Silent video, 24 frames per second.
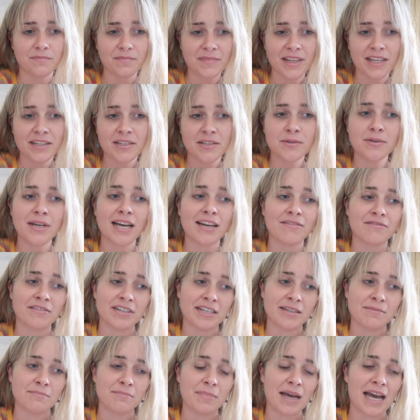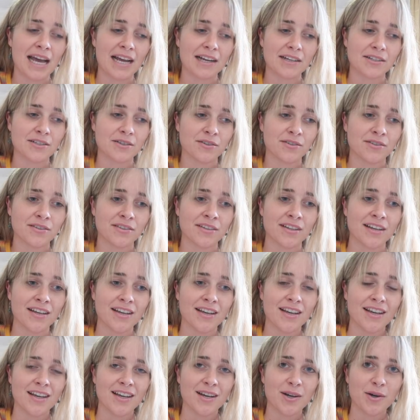they do have an impact
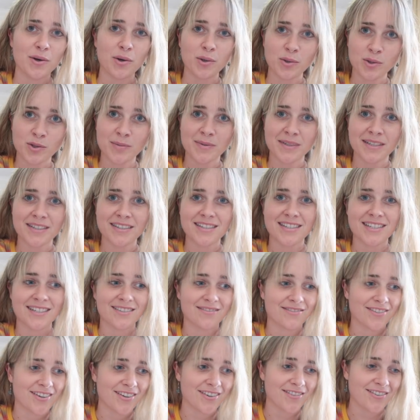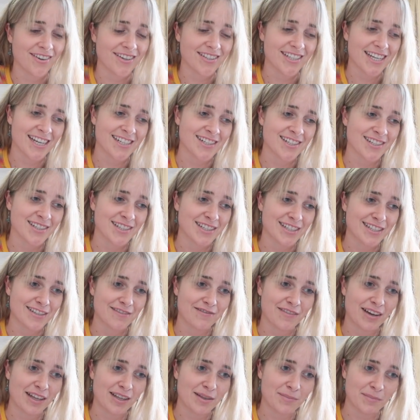on orbits and rotations
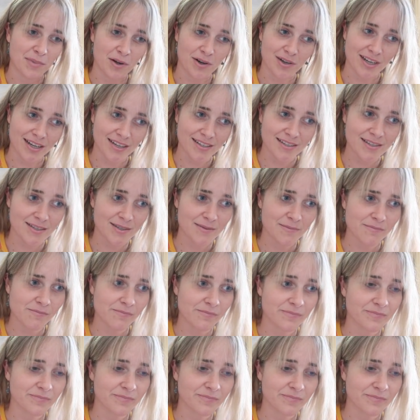of other bodies.